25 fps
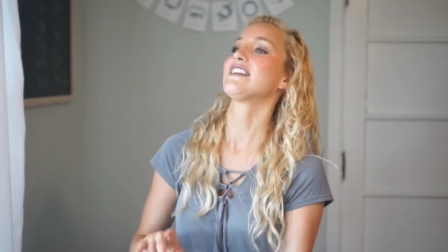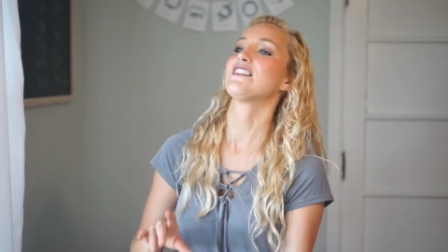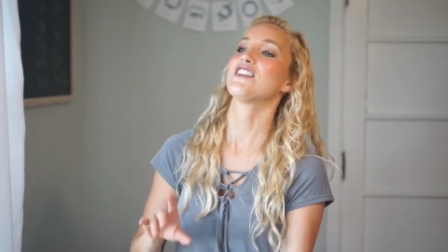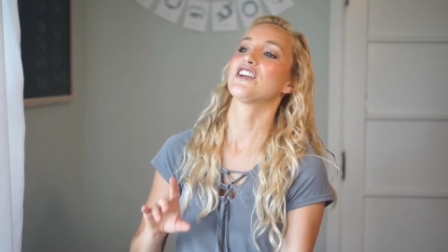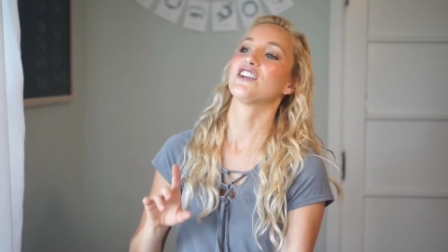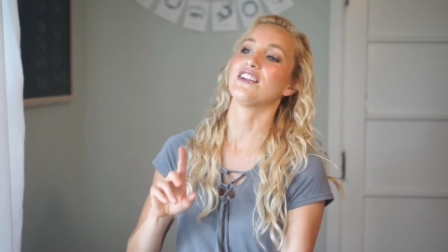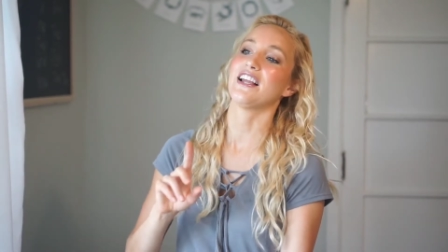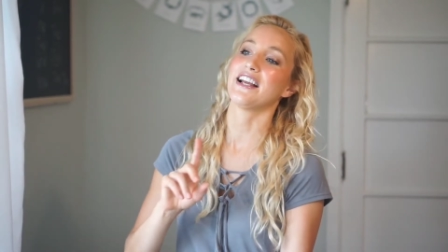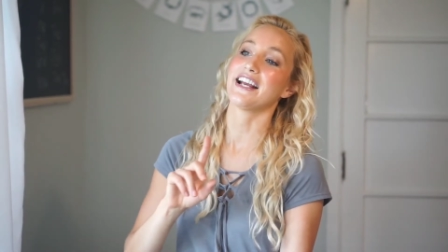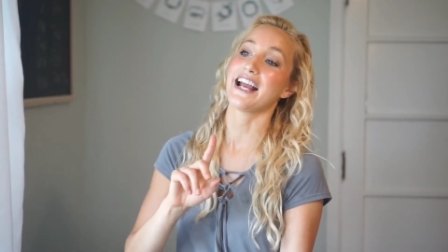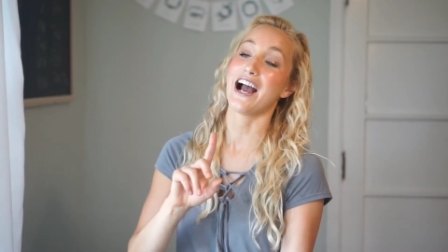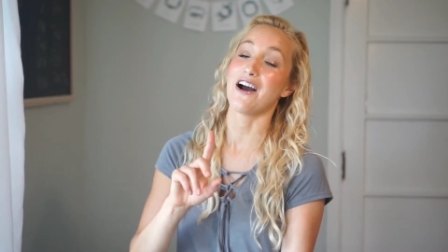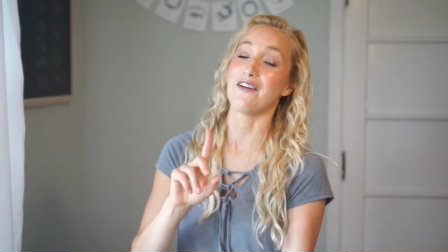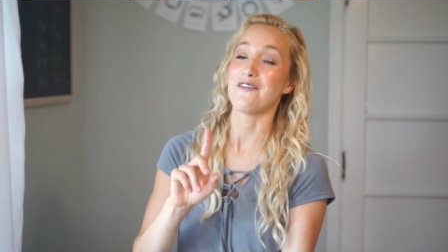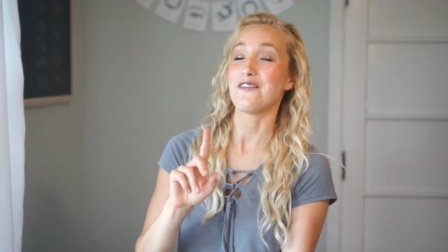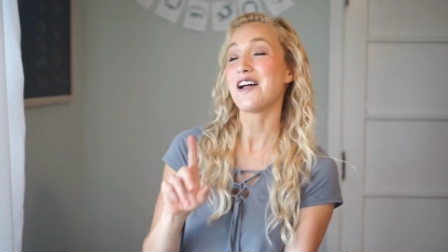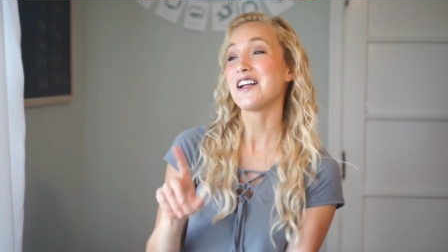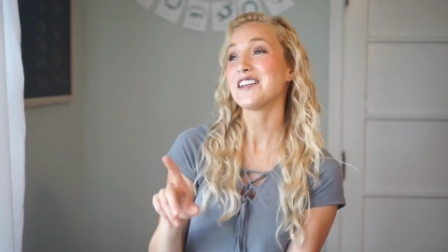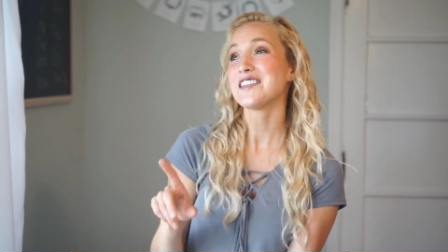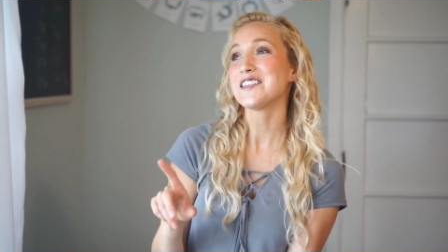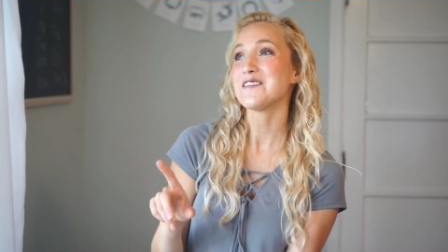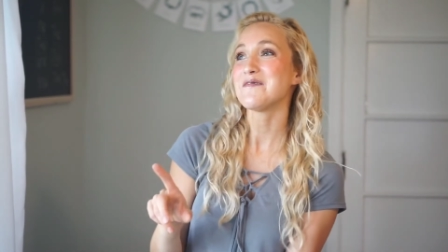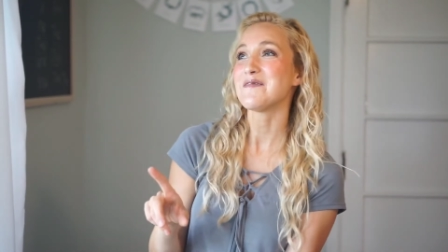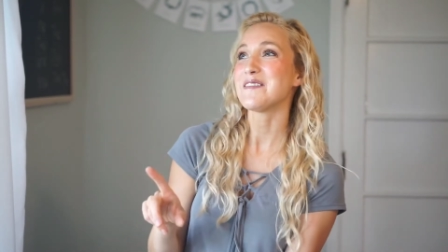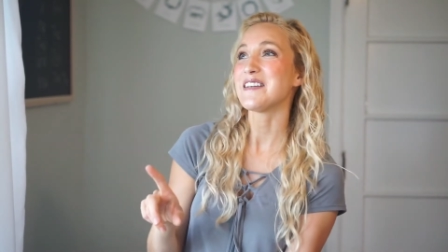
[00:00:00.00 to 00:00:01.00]
either like how
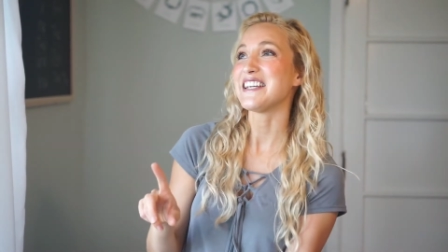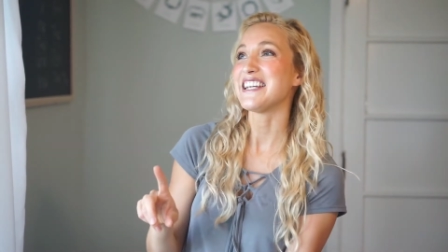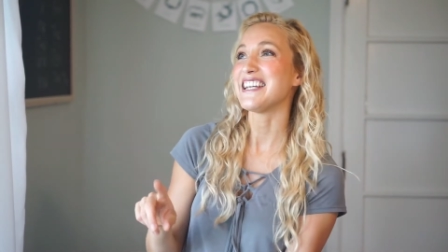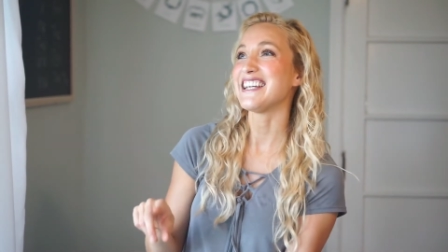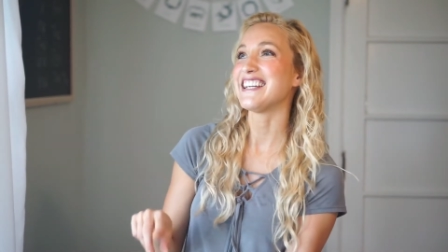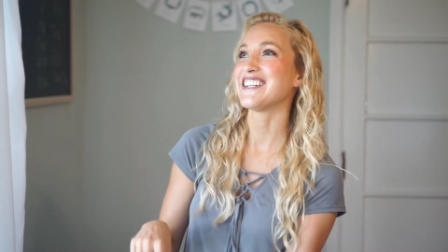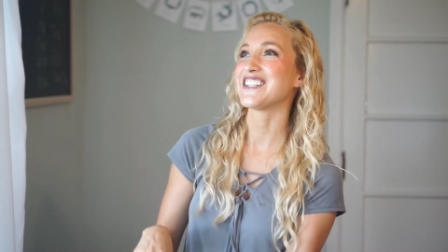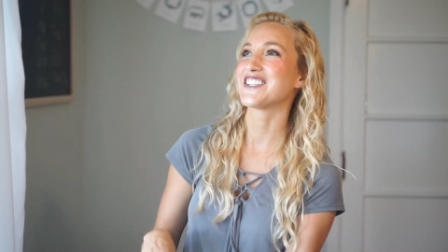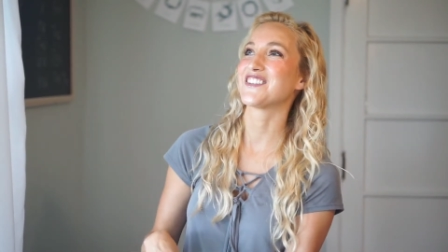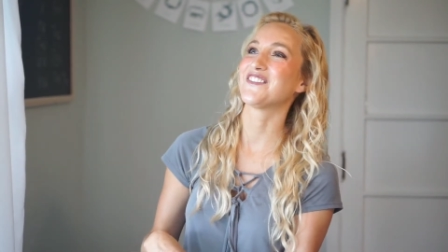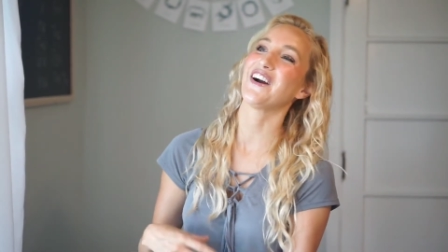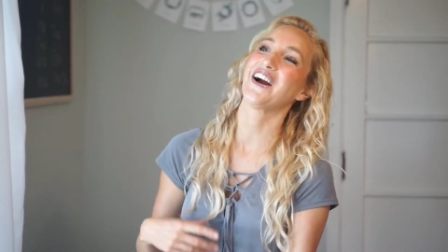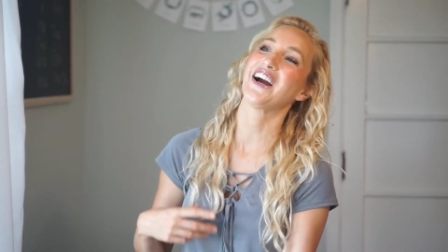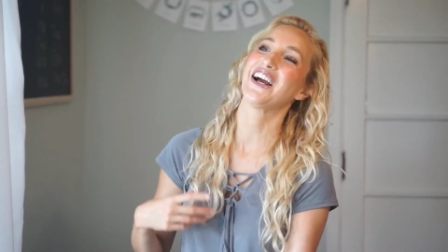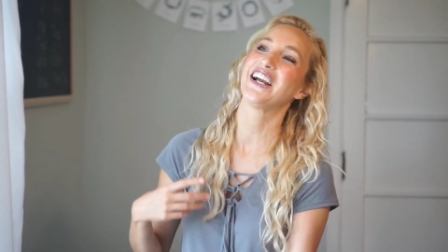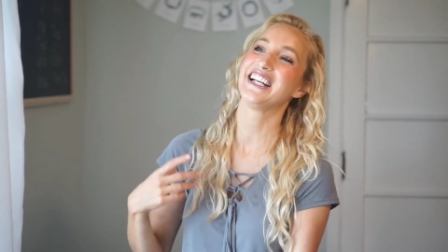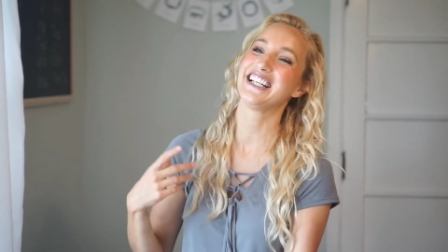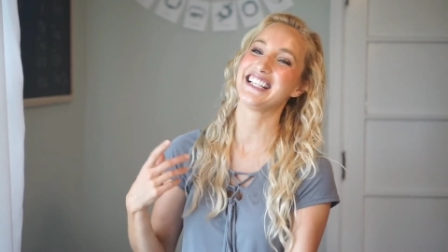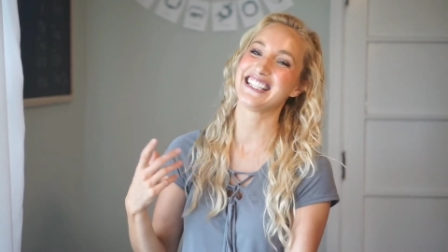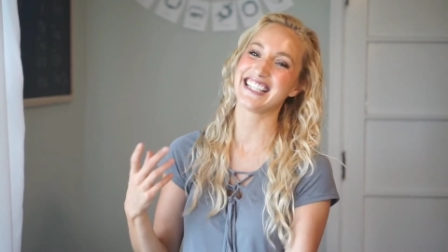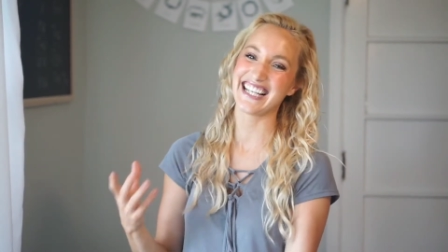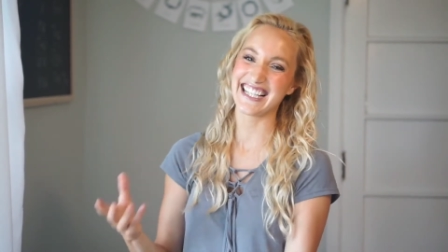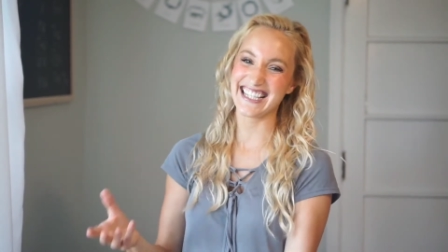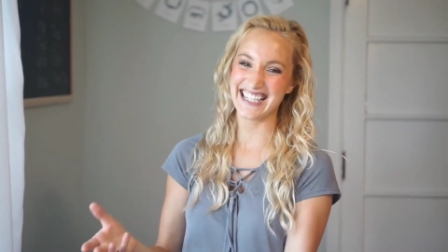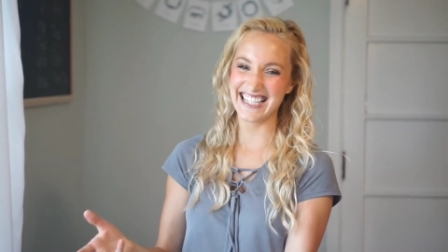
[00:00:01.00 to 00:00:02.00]
not to be, as far
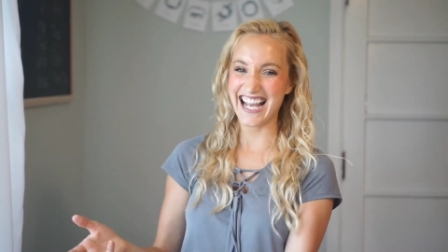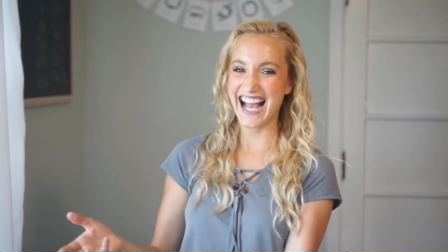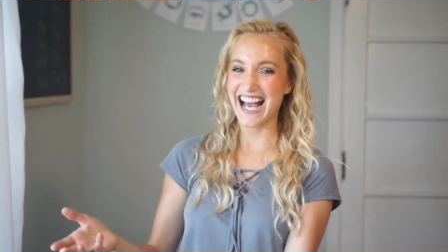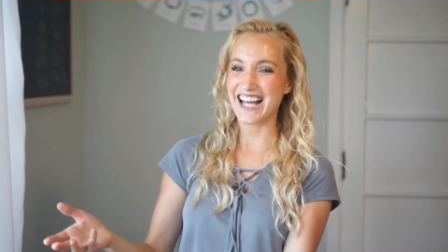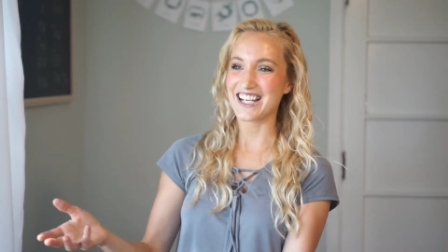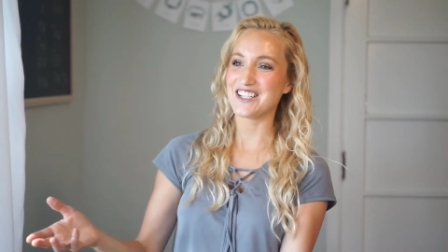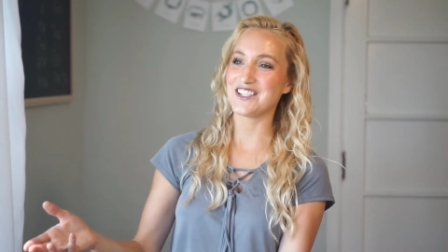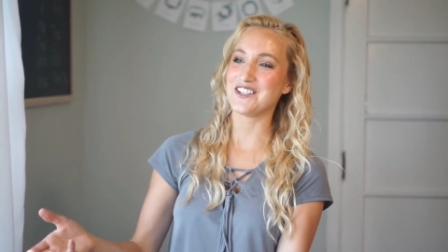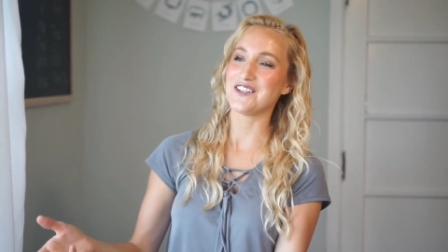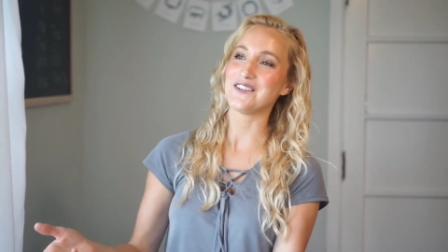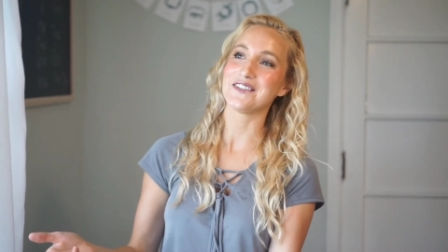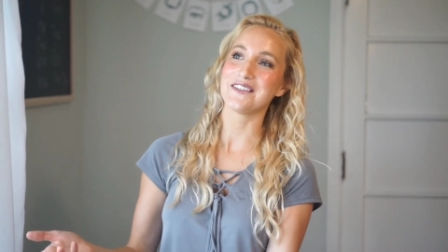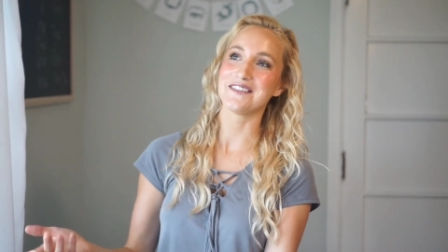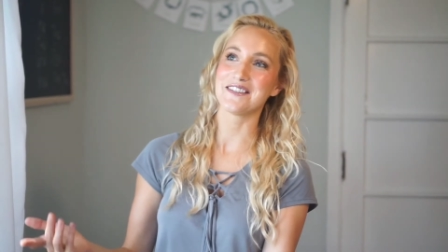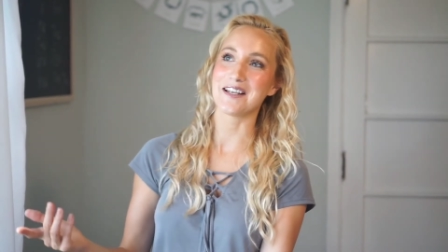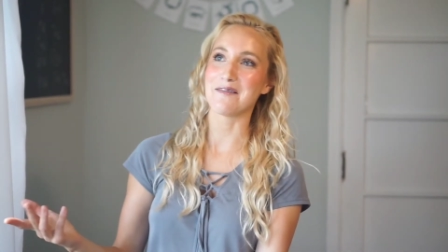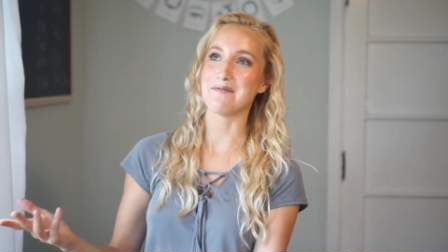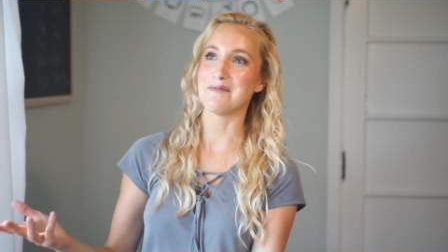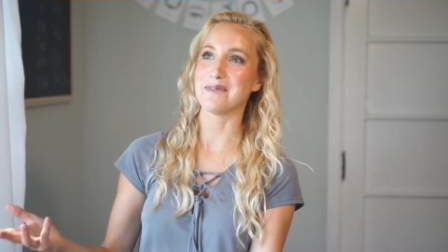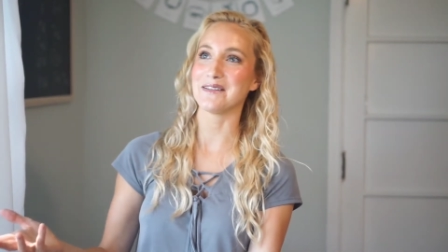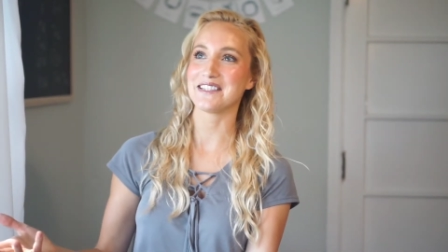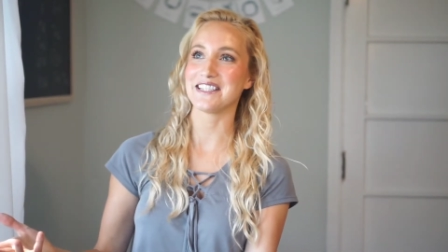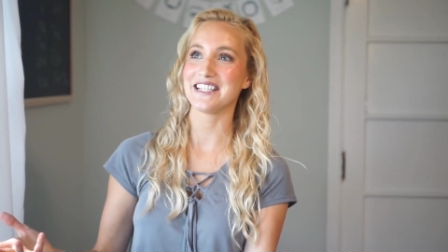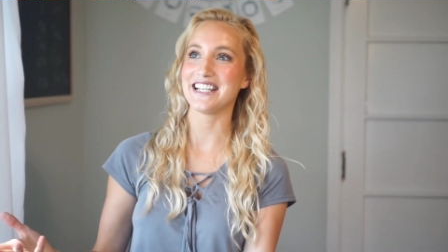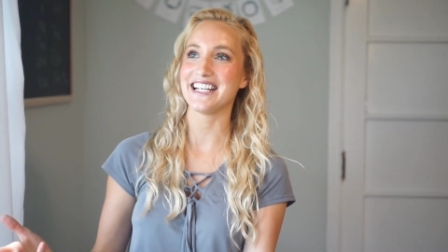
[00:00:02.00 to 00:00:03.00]
as like the attitudes of
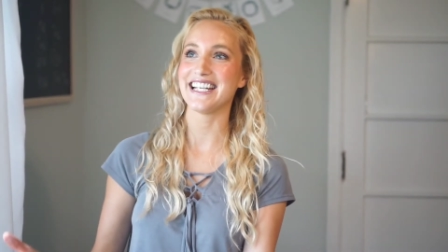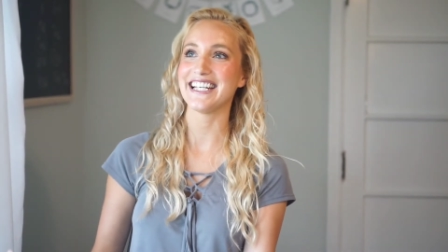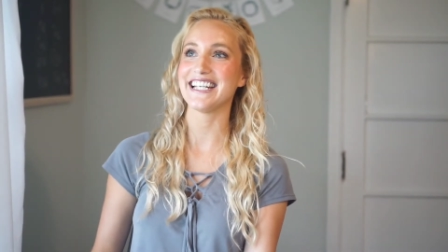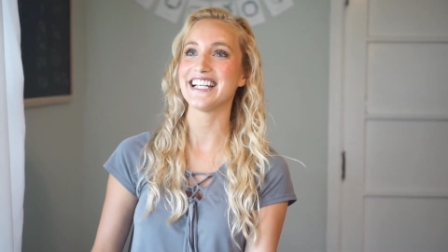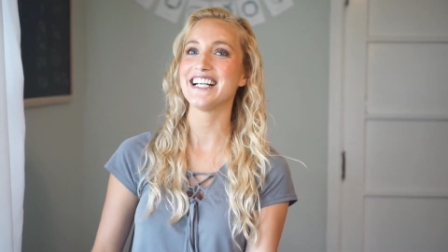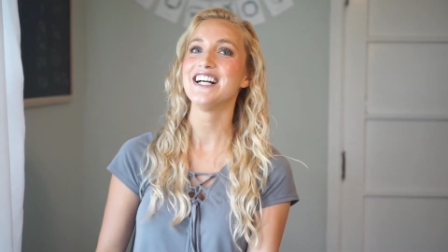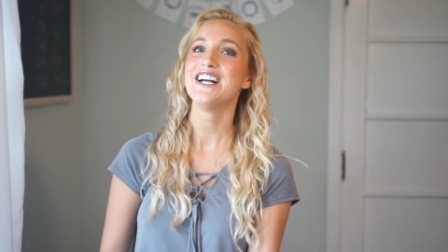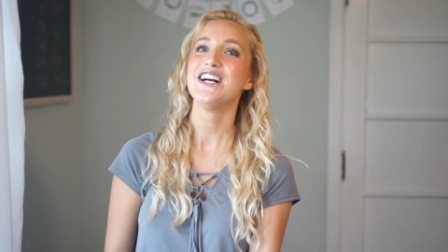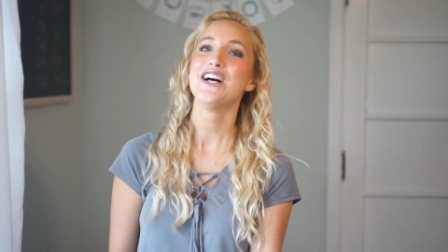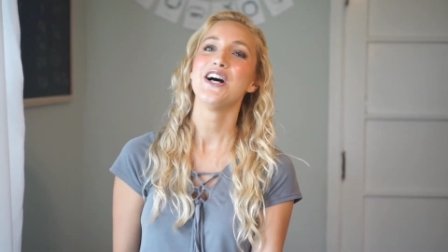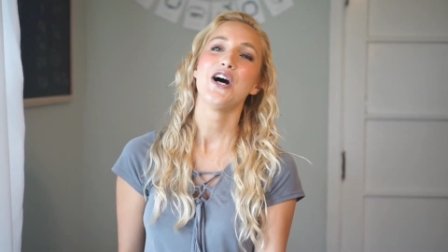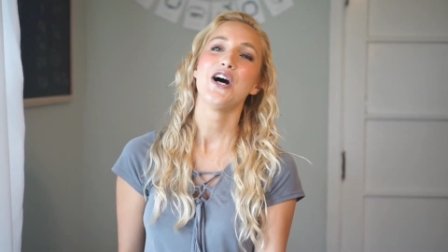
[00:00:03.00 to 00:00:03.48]
Templeton,